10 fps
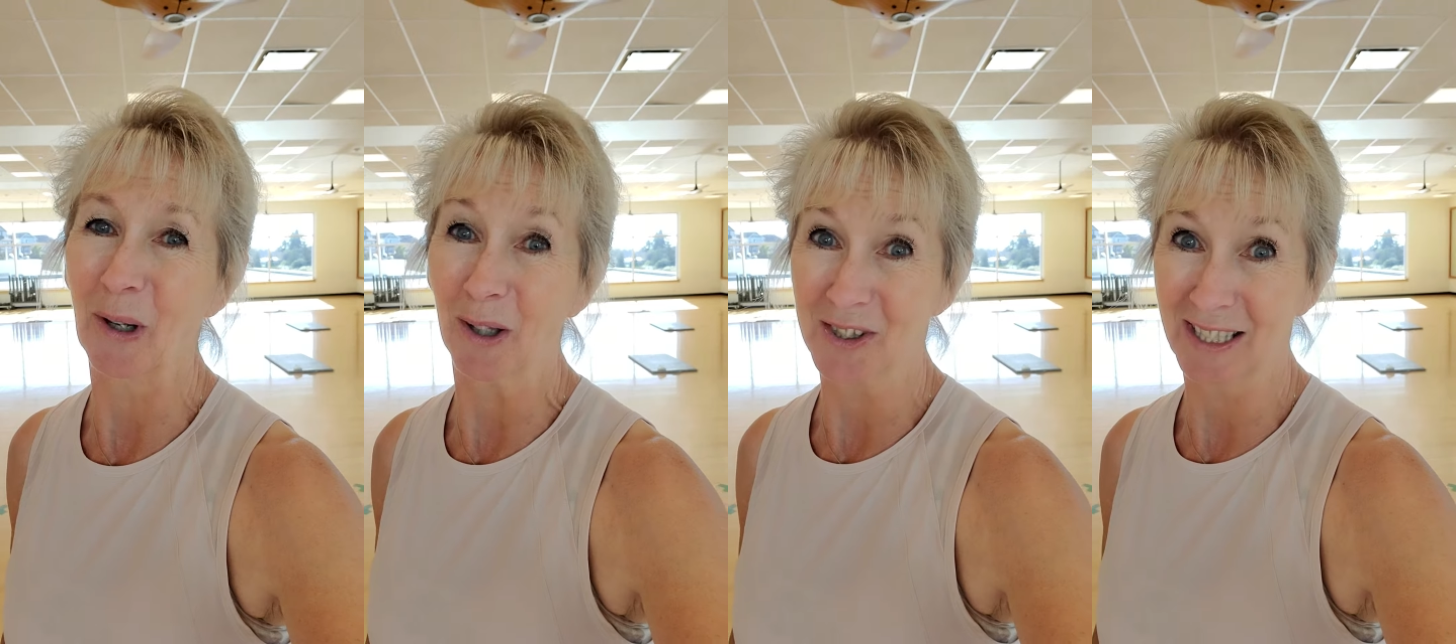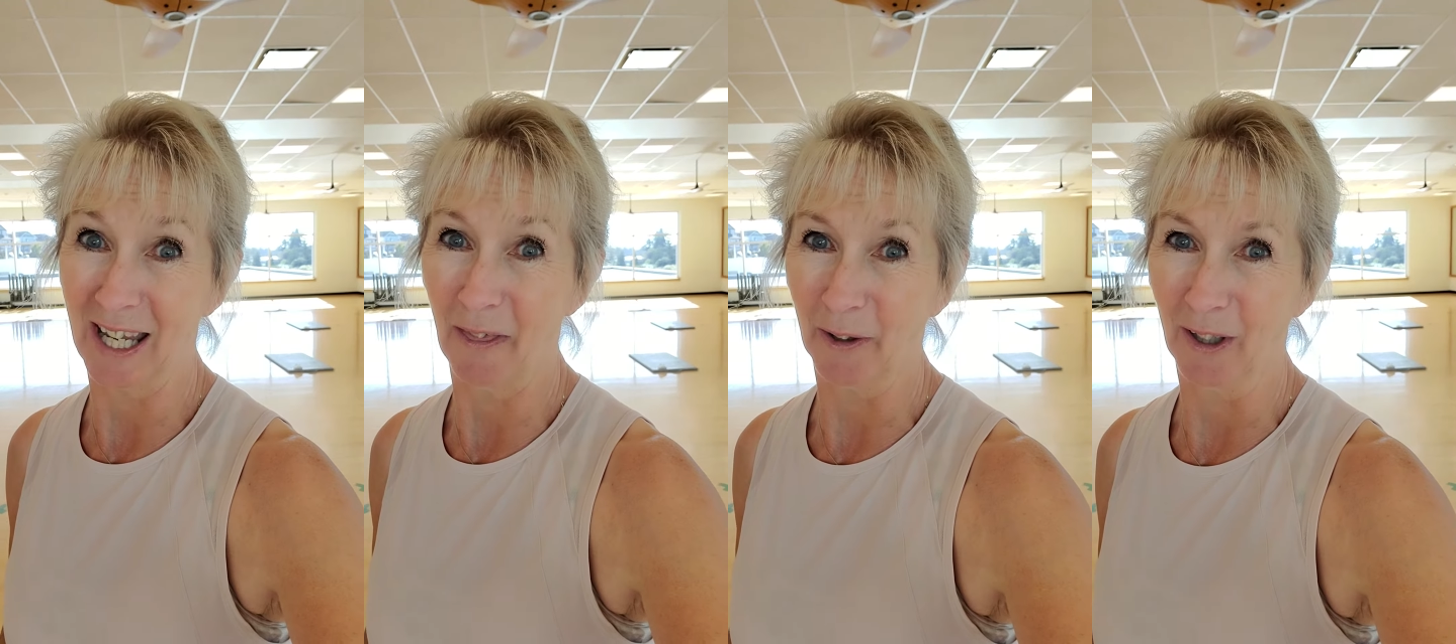all
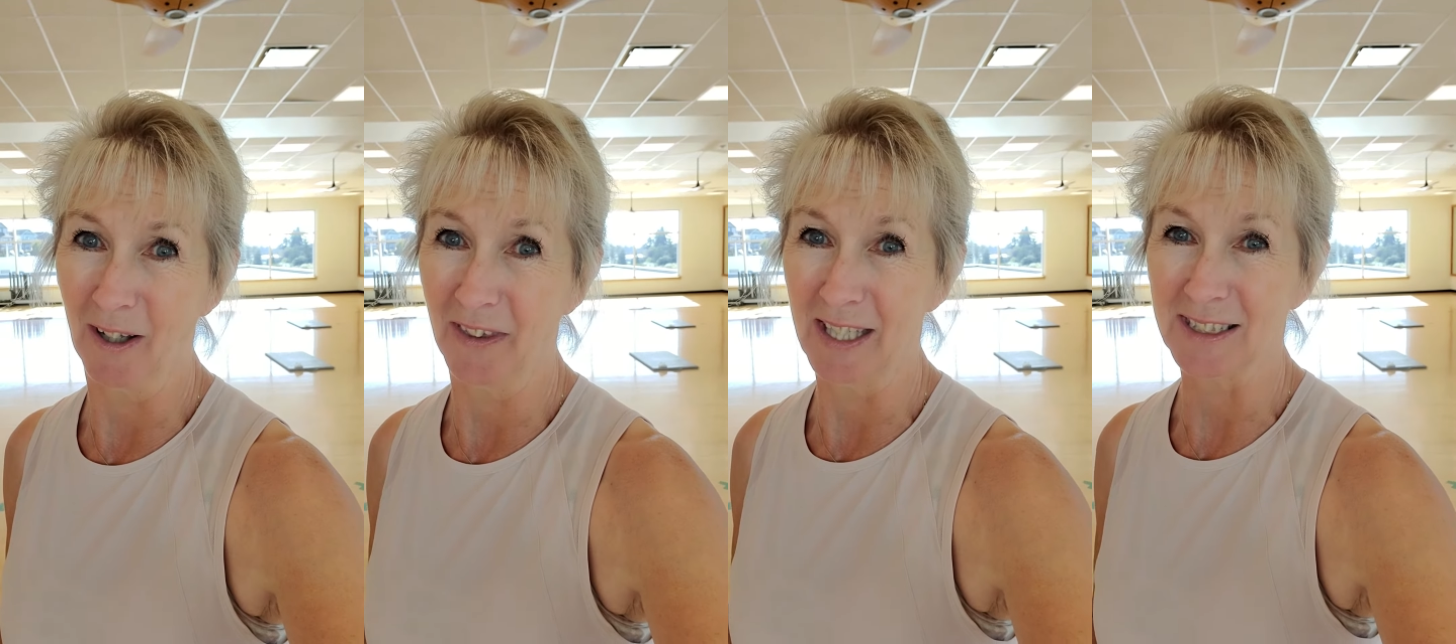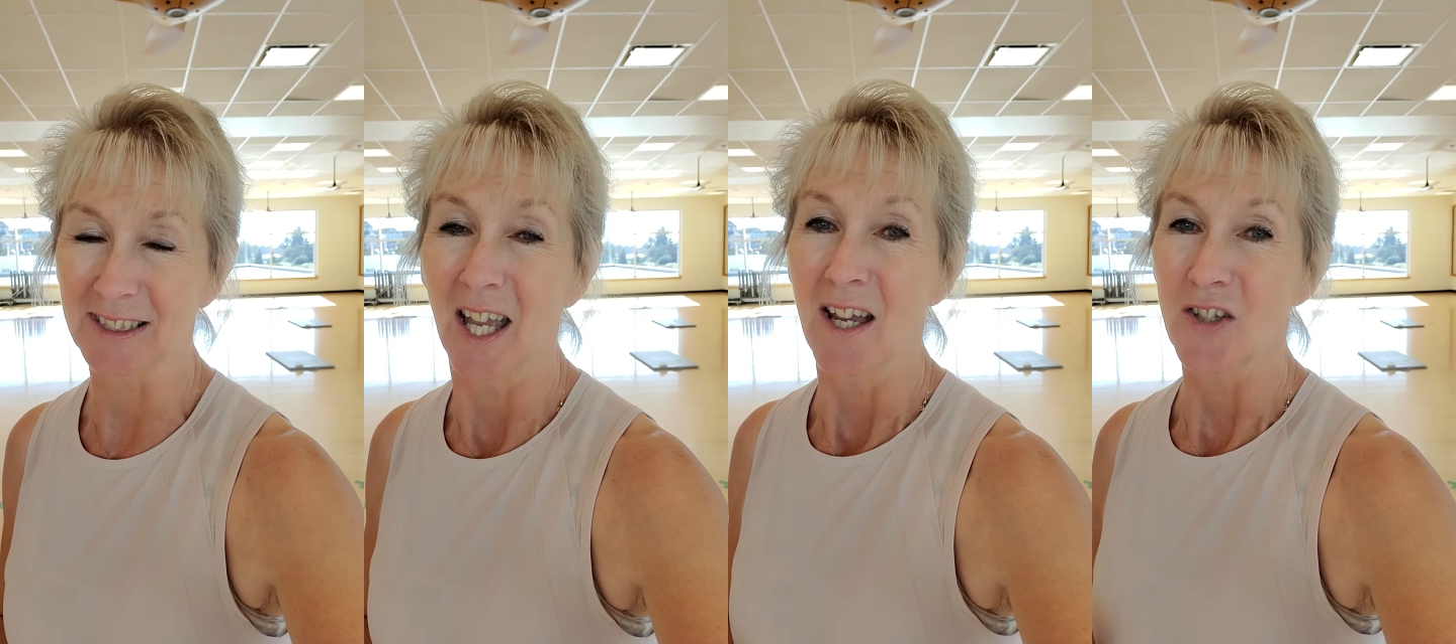together on this.
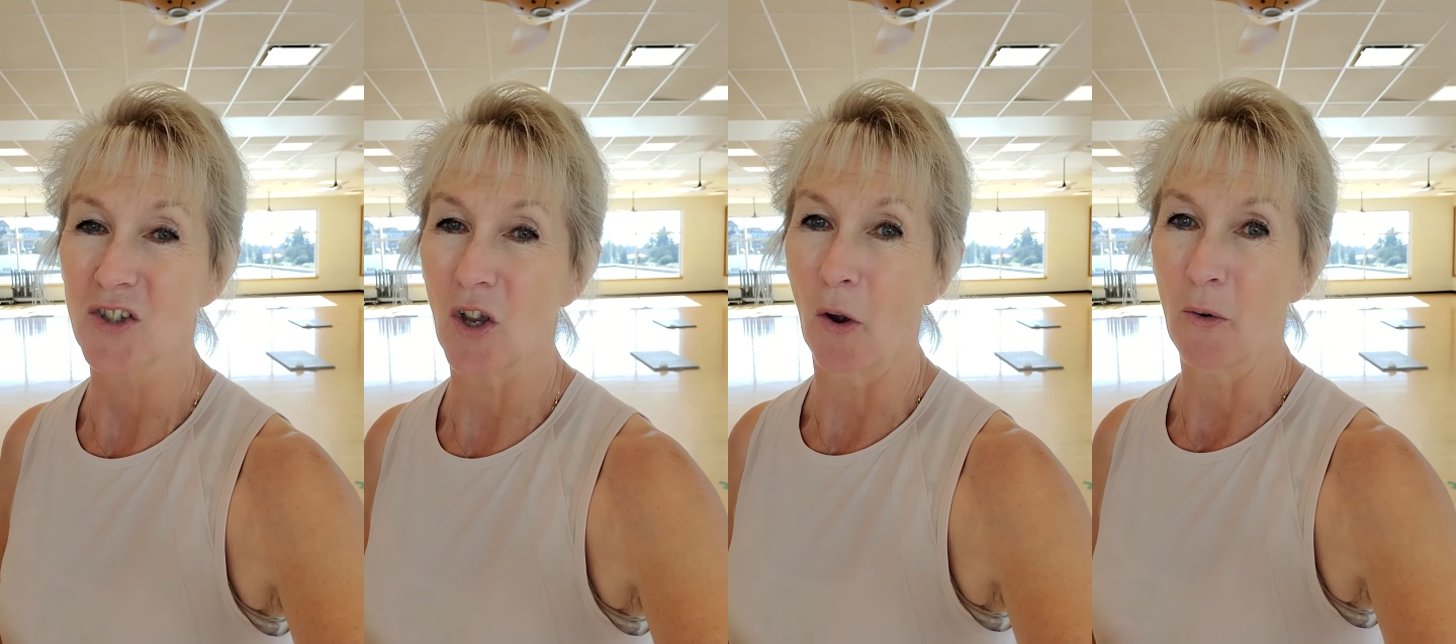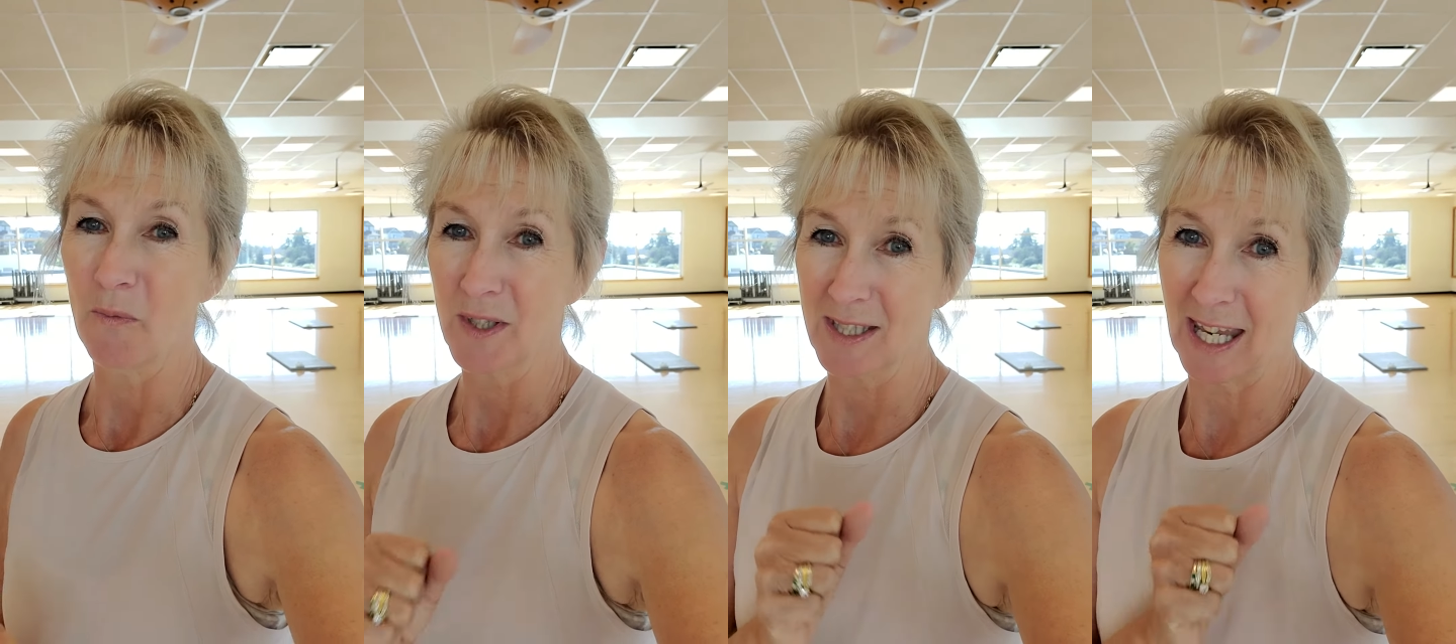So
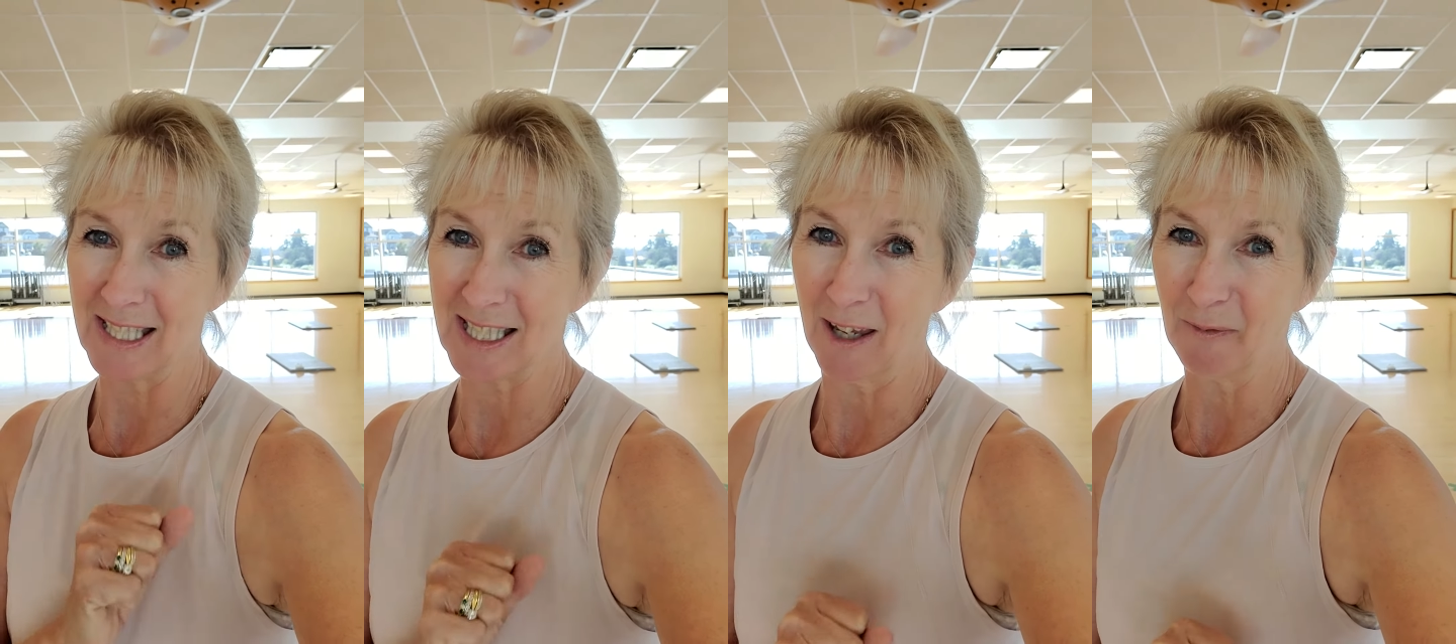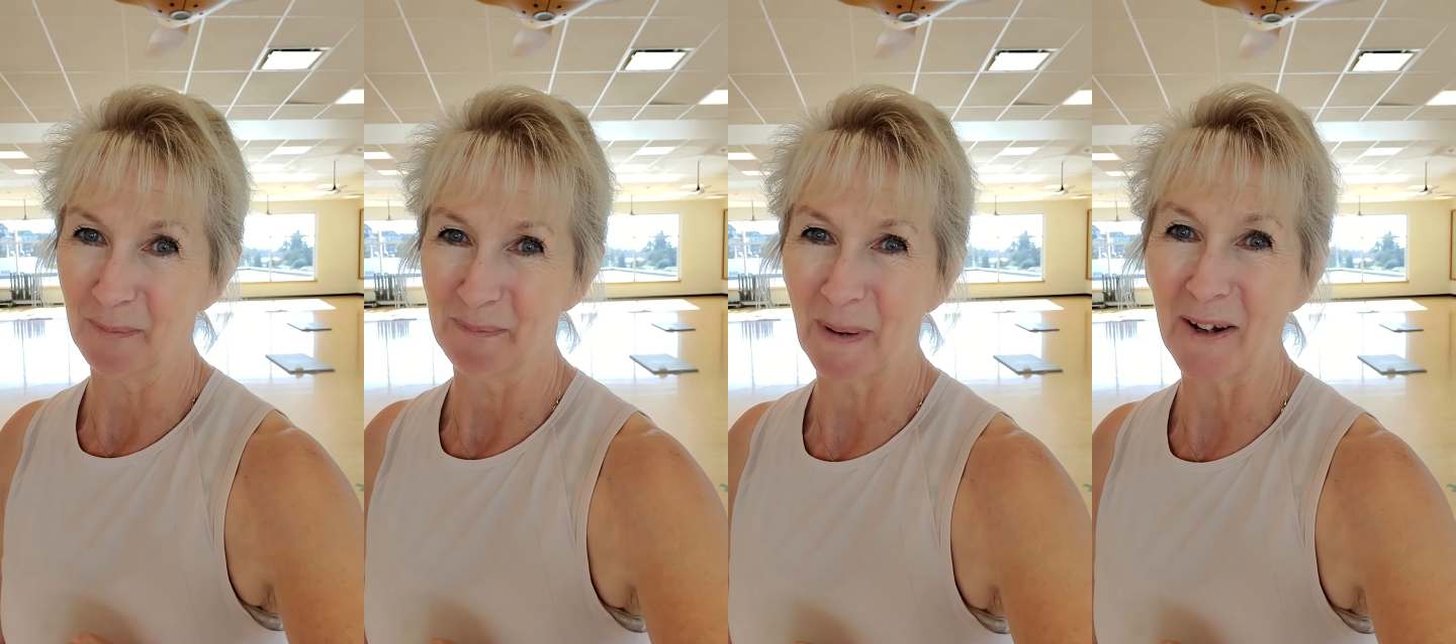stay safe.
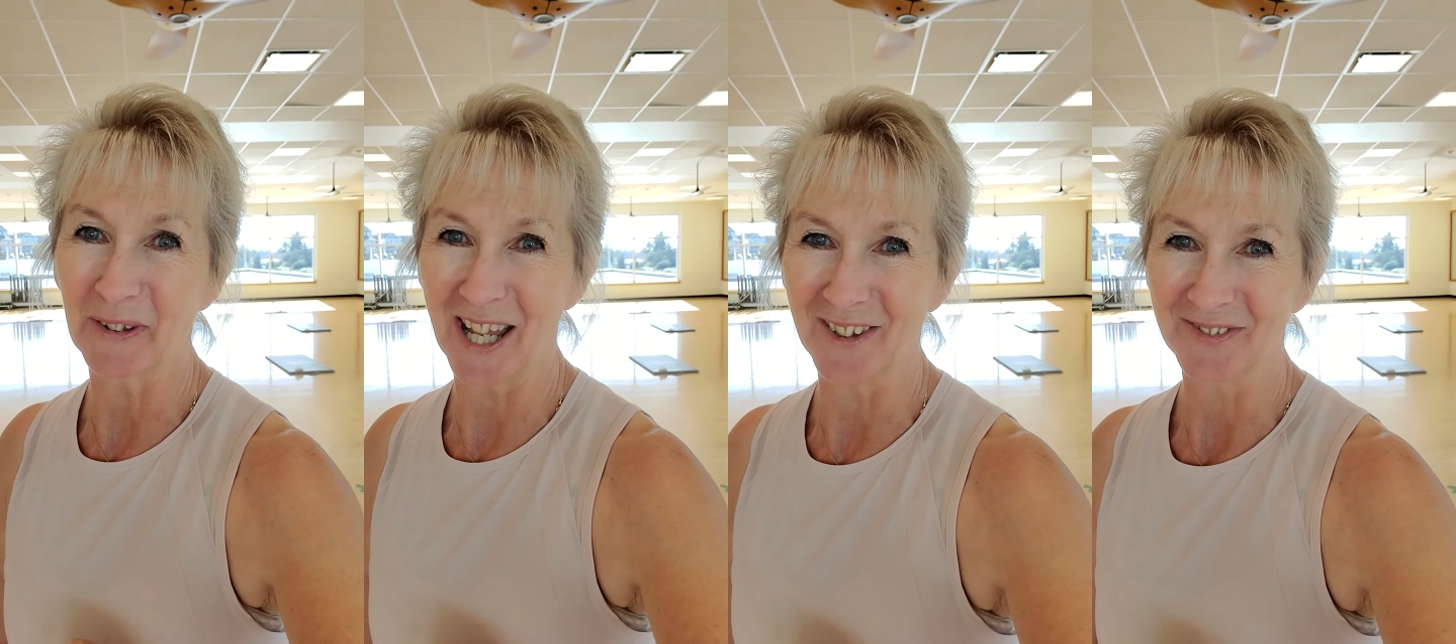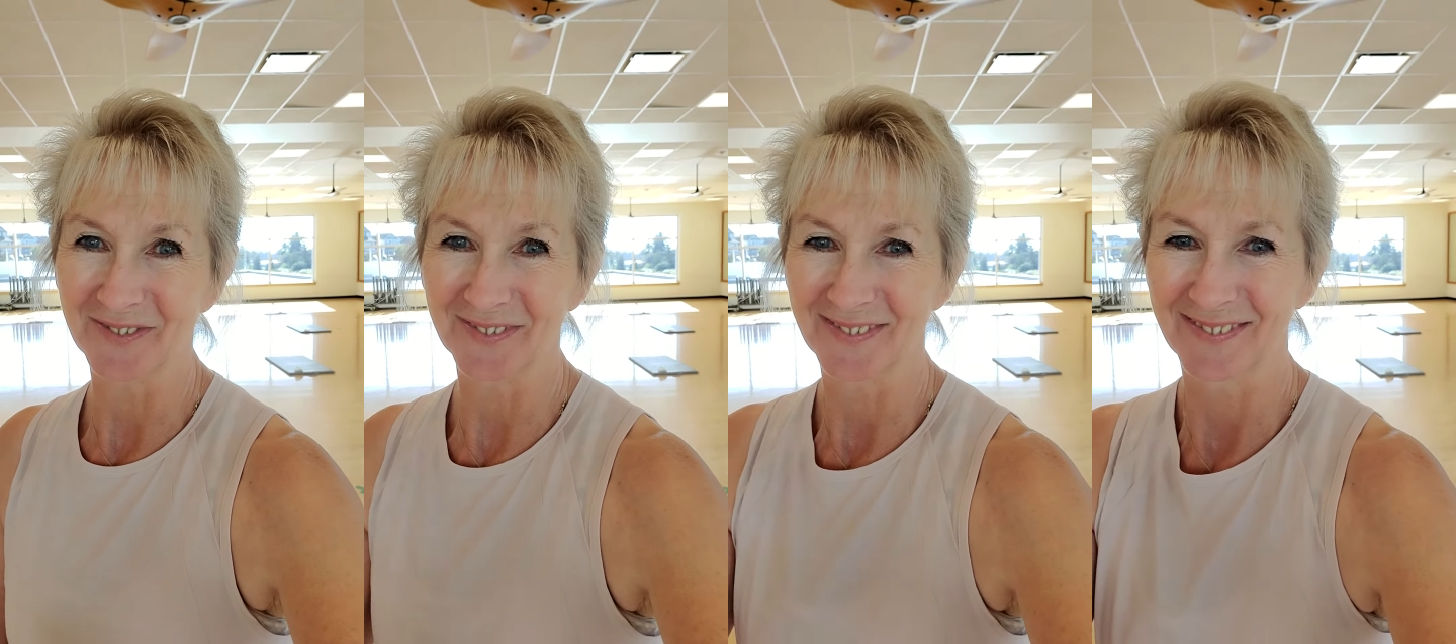Bye for
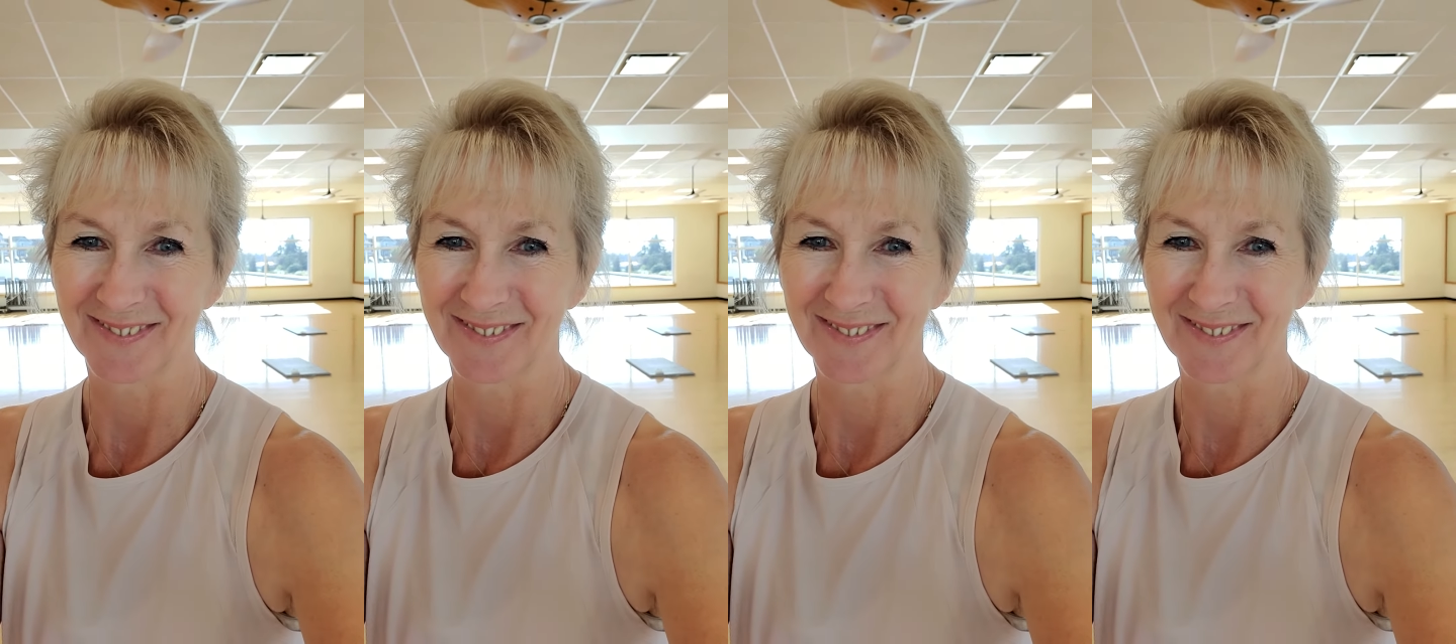now.